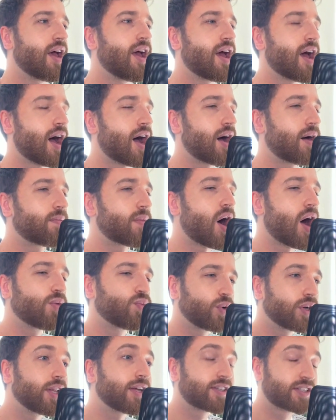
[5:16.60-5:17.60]
I
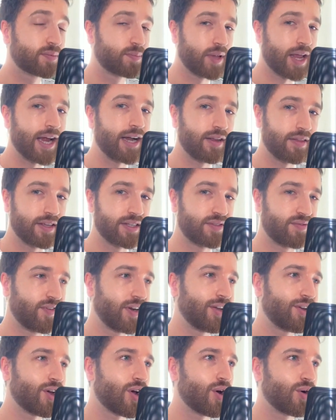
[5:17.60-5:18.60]
will explain in this
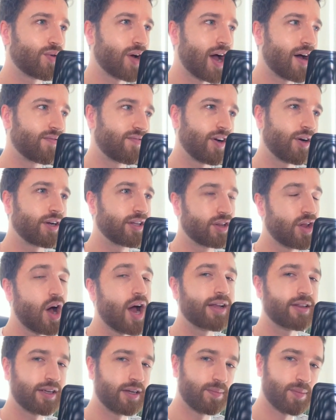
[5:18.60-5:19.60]
video very
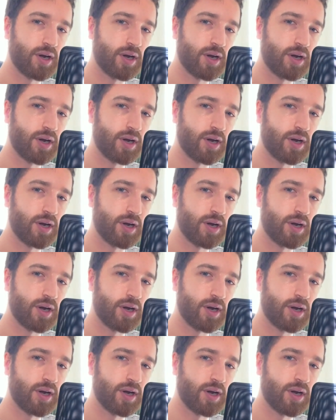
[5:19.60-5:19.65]
lightly,